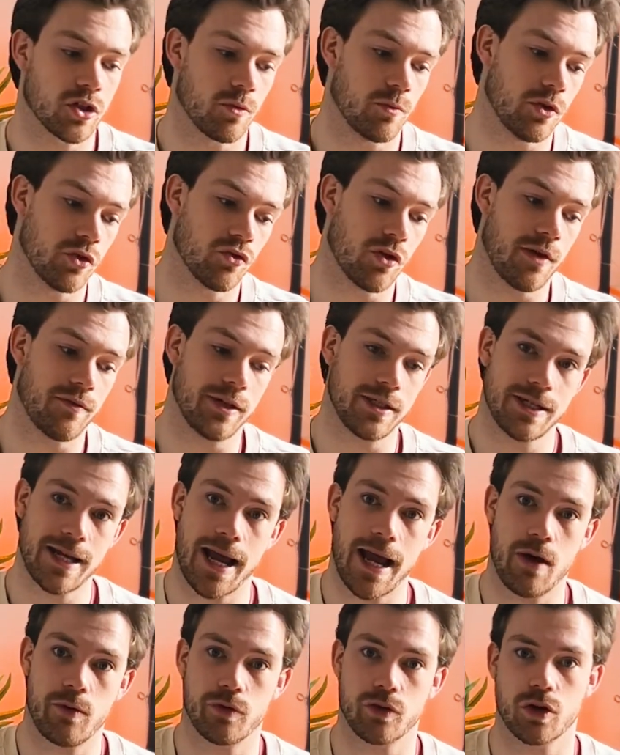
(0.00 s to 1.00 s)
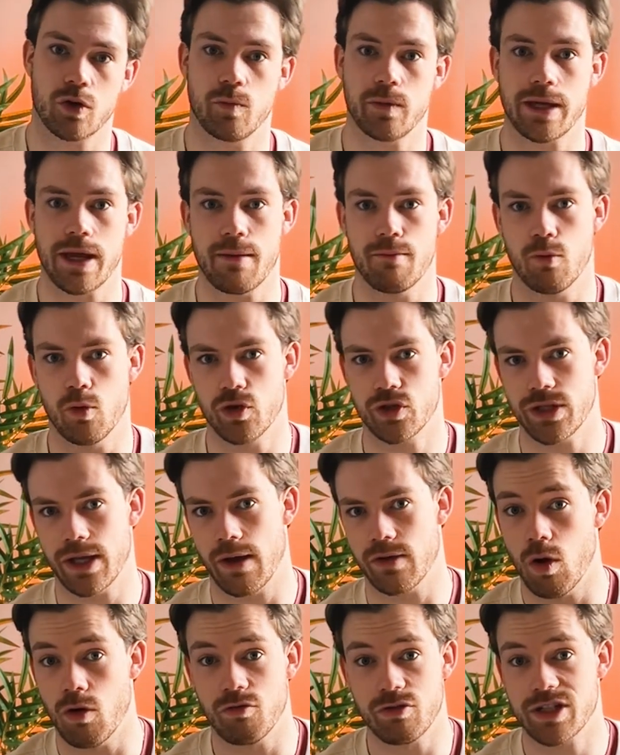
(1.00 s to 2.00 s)
Can we drive it down, or can we get more
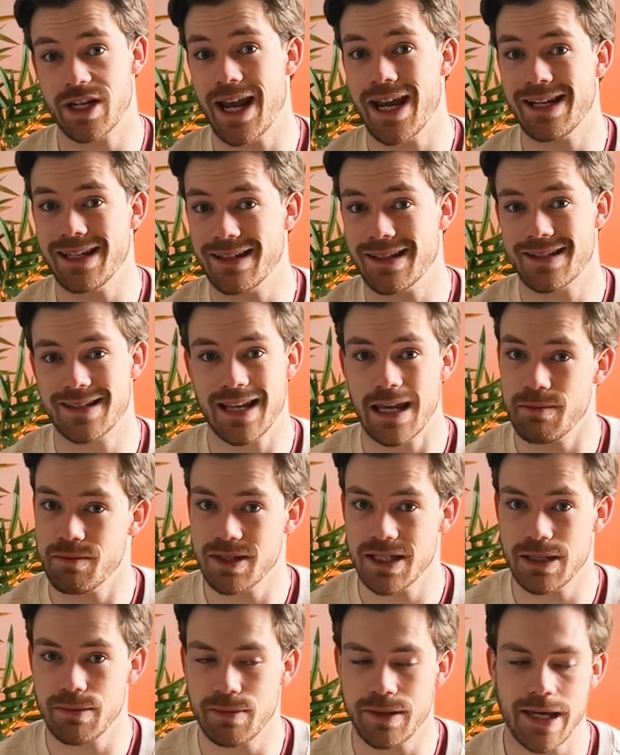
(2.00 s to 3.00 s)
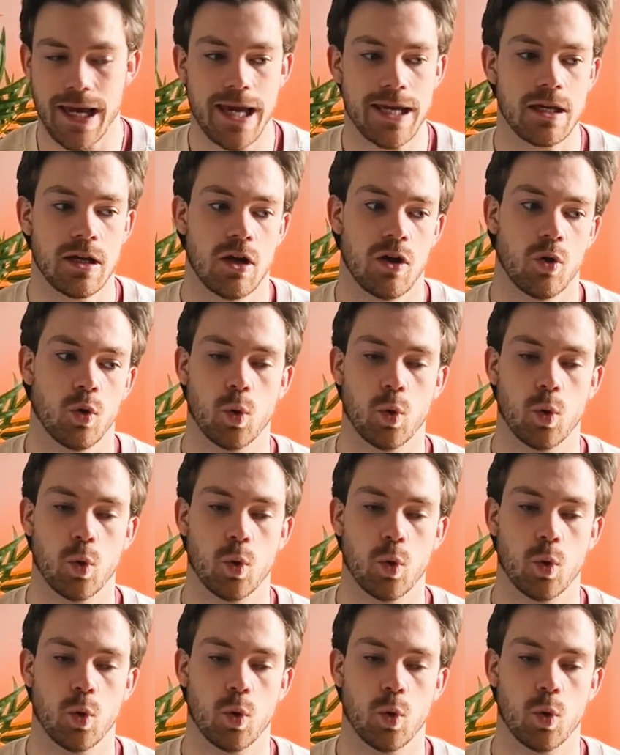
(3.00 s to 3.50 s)
sales or retain the same CPA?